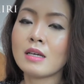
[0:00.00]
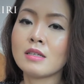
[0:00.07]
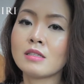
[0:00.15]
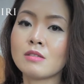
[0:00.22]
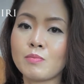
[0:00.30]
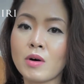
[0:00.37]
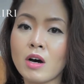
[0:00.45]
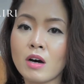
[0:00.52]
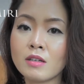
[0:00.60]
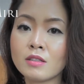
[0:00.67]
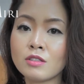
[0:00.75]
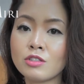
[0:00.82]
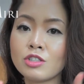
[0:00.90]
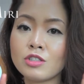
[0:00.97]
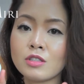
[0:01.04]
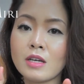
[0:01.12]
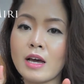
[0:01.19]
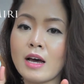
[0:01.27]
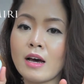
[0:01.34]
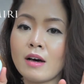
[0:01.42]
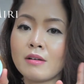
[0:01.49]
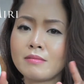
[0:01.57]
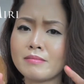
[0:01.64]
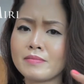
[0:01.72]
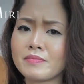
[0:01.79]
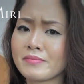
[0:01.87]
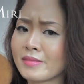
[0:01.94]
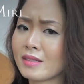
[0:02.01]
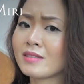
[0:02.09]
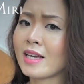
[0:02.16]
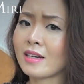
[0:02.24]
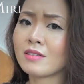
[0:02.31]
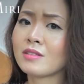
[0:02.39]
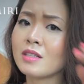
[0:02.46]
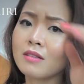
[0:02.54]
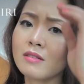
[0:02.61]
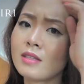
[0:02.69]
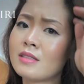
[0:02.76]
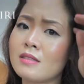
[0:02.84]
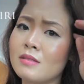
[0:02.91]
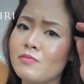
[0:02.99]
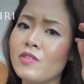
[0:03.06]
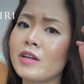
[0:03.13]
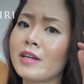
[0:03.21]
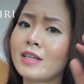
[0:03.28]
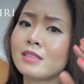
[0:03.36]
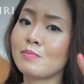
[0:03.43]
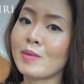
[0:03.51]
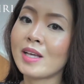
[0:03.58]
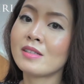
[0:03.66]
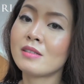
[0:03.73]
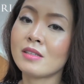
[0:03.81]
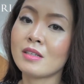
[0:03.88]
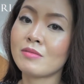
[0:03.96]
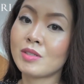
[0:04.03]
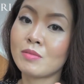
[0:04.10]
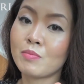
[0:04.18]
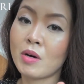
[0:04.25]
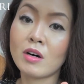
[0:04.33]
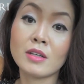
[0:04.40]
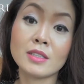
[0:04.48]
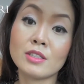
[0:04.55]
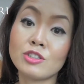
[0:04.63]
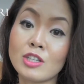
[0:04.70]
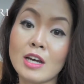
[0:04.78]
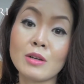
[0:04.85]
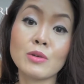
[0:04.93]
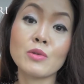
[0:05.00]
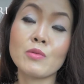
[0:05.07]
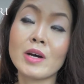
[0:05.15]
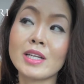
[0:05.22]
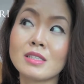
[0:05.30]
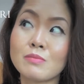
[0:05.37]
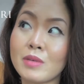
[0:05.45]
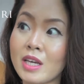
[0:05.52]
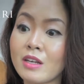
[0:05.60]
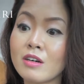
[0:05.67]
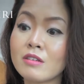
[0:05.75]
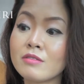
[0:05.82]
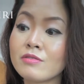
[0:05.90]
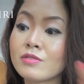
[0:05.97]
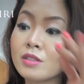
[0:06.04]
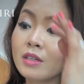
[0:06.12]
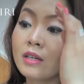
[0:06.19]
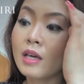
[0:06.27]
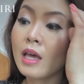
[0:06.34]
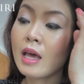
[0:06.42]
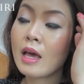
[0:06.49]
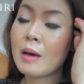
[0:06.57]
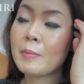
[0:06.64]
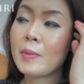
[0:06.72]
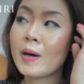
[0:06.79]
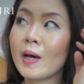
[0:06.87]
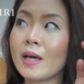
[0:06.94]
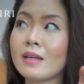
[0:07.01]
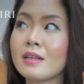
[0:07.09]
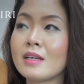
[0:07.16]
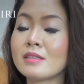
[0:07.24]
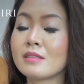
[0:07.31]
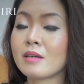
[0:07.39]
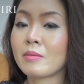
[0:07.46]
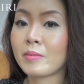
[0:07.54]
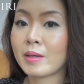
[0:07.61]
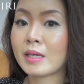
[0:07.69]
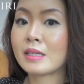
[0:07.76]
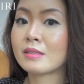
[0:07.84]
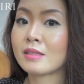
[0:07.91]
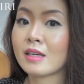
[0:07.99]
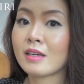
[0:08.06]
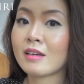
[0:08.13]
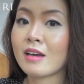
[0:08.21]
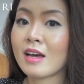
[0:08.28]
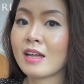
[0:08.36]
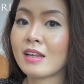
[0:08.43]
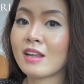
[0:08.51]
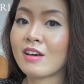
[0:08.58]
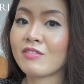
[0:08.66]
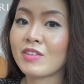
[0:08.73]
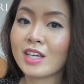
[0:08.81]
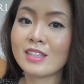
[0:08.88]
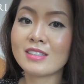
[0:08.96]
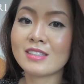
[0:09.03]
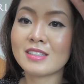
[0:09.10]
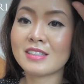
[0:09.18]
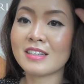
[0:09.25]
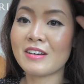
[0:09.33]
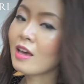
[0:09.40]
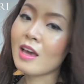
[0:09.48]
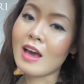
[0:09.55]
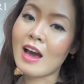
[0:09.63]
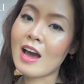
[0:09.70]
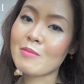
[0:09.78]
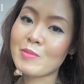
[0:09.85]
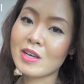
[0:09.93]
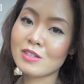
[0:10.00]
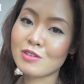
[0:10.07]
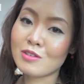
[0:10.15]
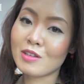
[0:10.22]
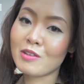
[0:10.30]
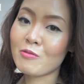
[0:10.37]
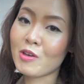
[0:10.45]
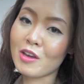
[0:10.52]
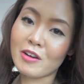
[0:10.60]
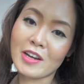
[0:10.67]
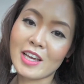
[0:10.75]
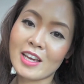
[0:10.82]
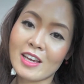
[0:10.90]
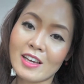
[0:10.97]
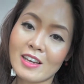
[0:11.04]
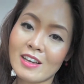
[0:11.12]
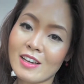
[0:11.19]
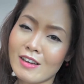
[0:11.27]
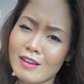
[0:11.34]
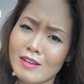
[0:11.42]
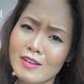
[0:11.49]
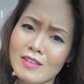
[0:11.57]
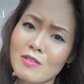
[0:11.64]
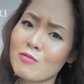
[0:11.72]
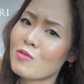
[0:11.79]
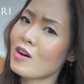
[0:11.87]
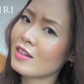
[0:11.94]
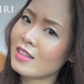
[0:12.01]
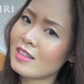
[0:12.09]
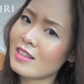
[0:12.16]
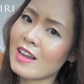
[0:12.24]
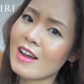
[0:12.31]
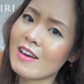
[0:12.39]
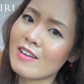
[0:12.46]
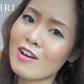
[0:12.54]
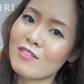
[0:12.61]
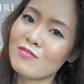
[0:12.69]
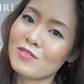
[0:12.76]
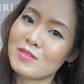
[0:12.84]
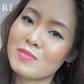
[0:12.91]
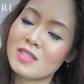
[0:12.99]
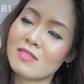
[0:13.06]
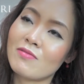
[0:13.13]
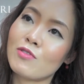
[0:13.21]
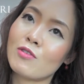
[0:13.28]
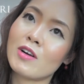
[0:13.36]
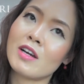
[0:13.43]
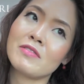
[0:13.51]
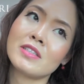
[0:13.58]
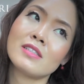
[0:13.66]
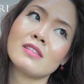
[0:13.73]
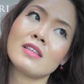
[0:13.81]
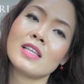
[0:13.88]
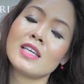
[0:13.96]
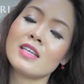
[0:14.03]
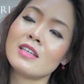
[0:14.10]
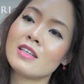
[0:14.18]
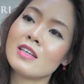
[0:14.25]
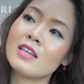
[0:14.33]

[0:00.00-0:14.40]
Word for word: sponge. Um, technically it's very expensive sponge. I don't know what it's made of, but it's amazing. I love it. I'm actually wearing the one that I got from Sephora recently,